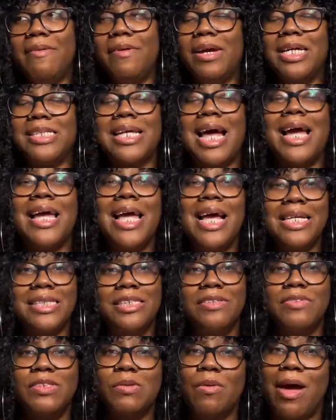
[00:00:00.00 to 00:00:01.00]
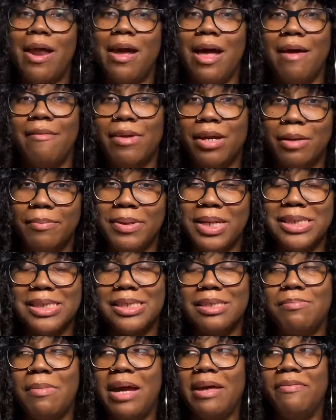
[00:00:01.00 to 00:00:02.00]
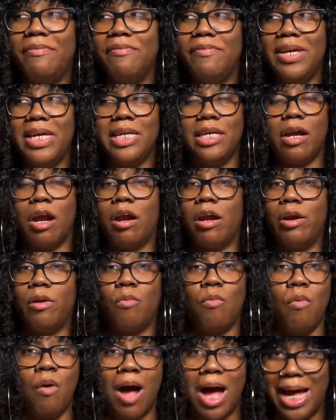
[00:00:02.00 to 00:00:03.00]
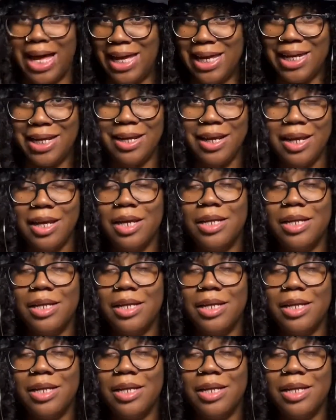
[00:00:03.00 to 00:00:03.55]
I guess the reason why I don't have any complaints is my feet aren't wide.